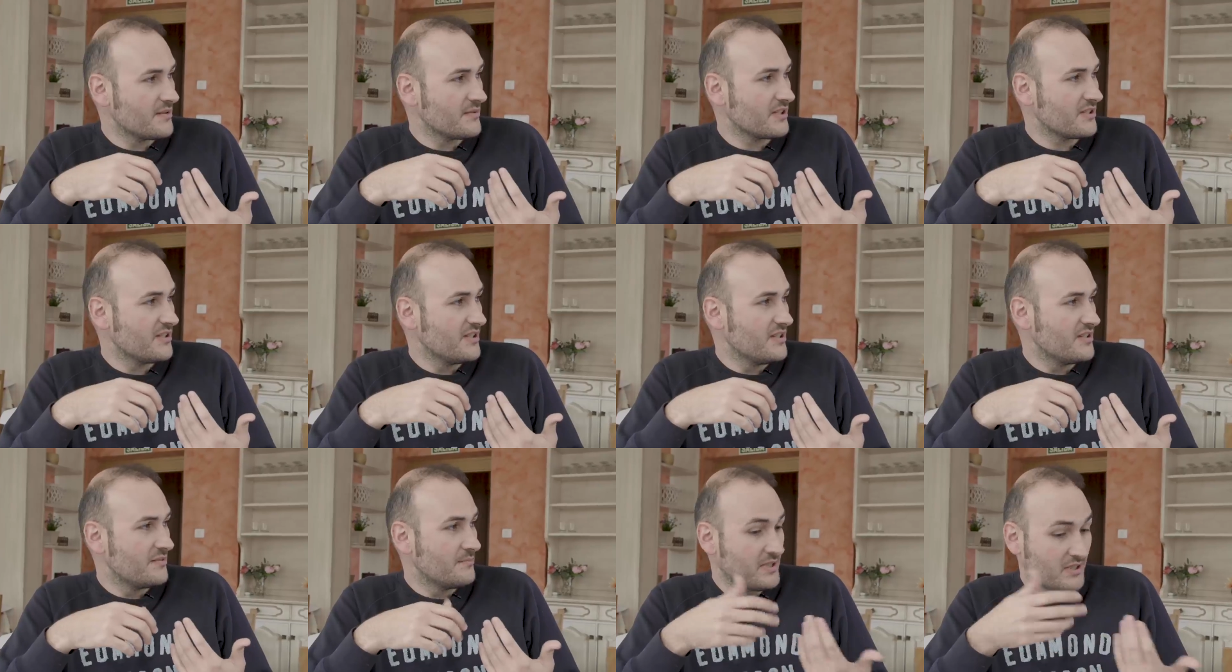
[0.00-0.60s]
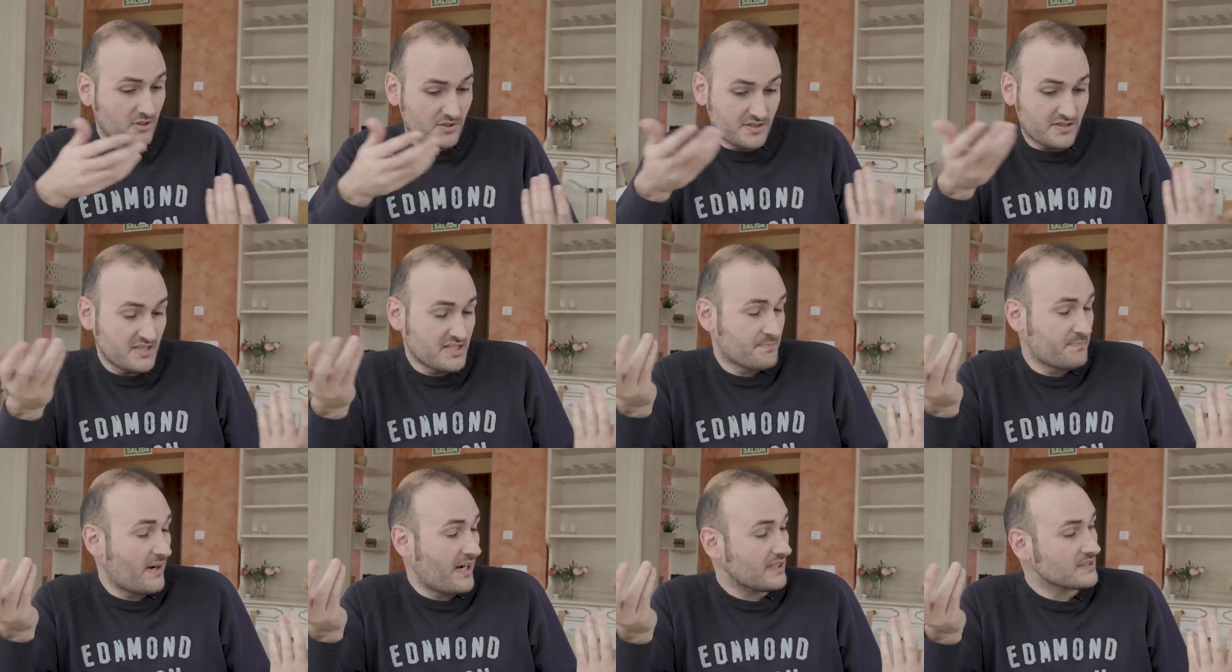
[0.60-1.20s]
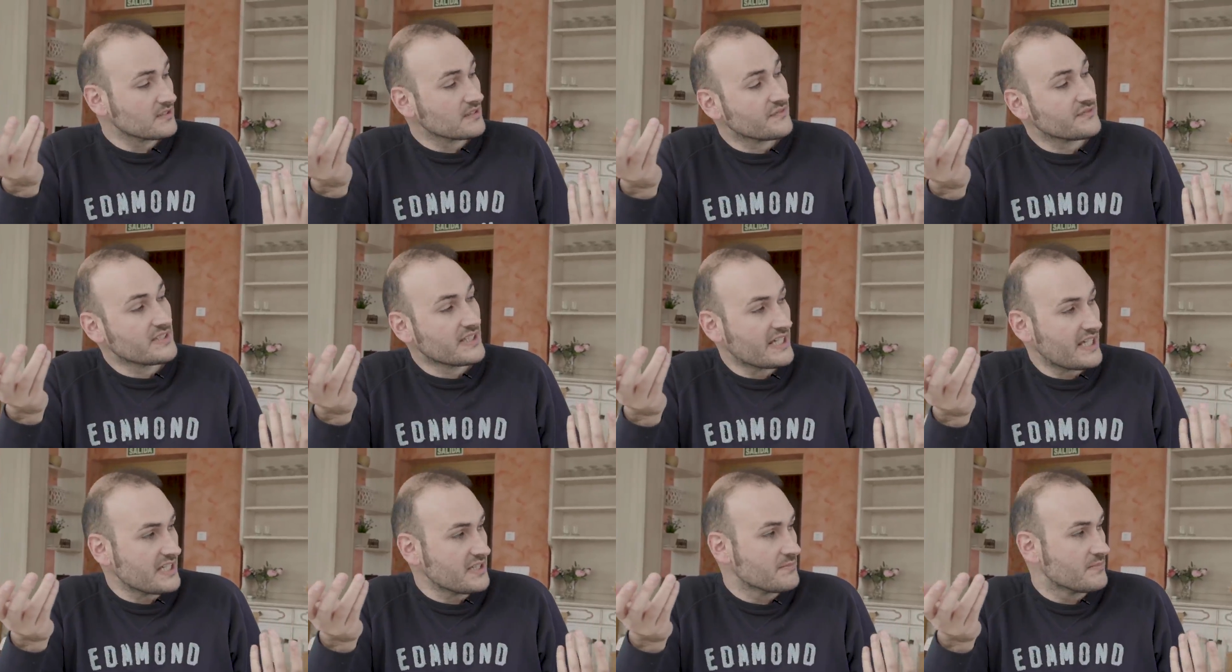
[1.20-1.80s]
it makes it. Uh, because it's part of the
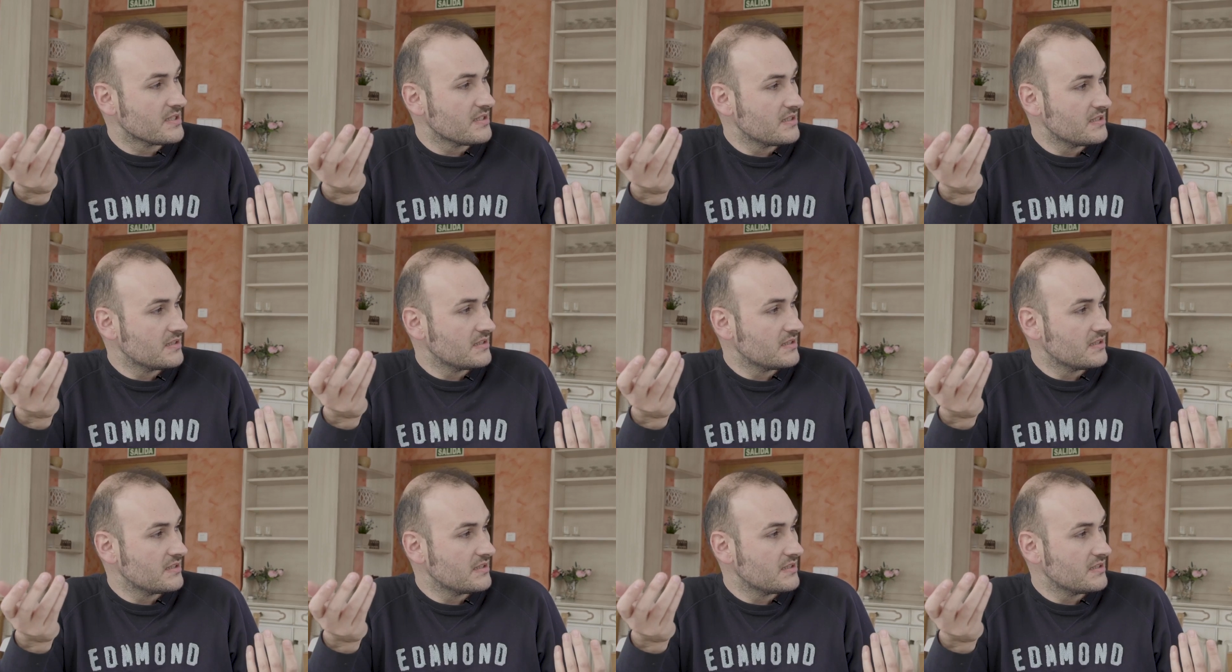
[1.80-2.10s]
game.